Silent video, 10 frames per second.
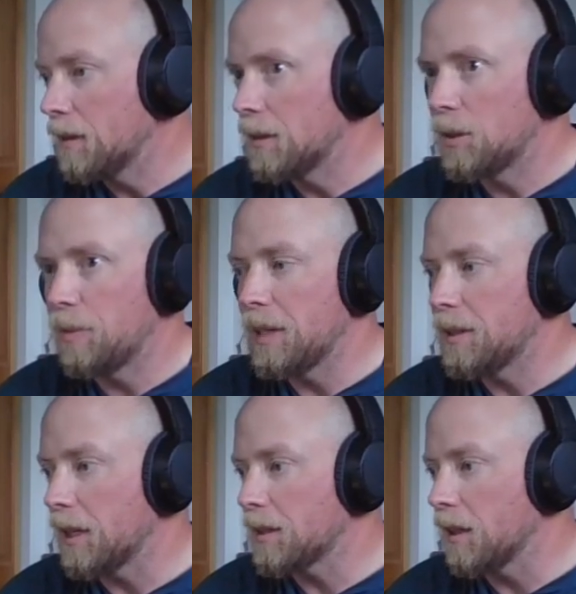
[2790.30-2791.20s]

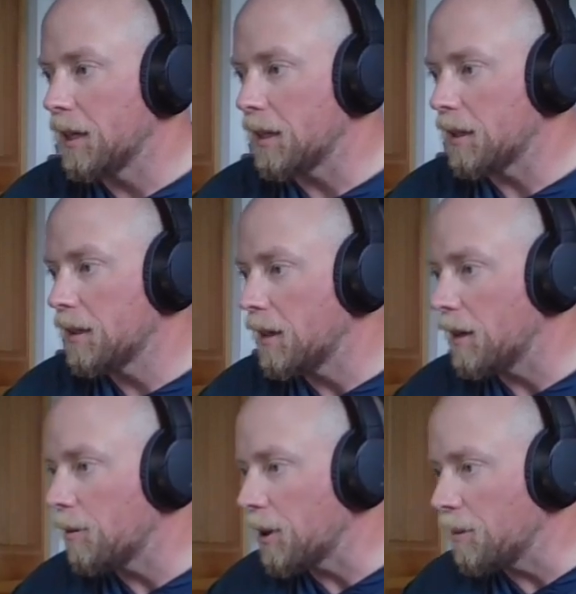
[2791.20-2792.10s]
SpaceX-like.
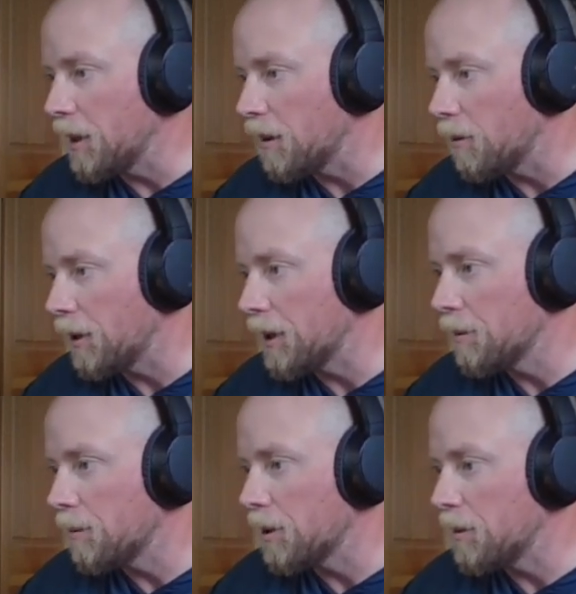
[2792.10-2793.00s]
Uh, what do you mean,
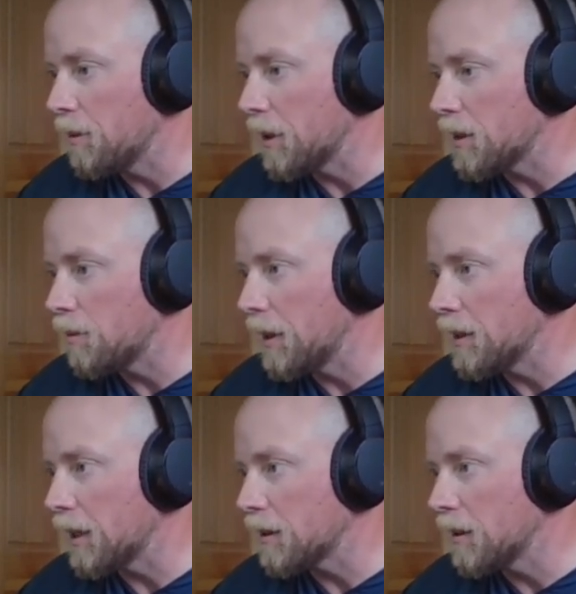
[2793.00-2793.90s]
Iridium? What do you mean by
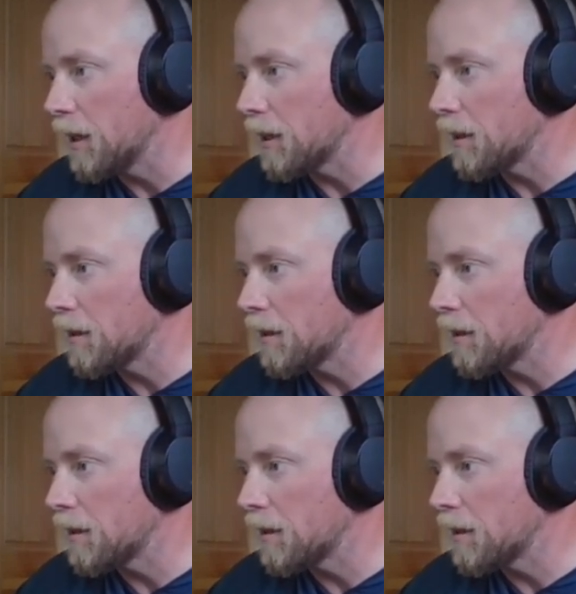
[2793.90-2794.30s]
SpaceX-like?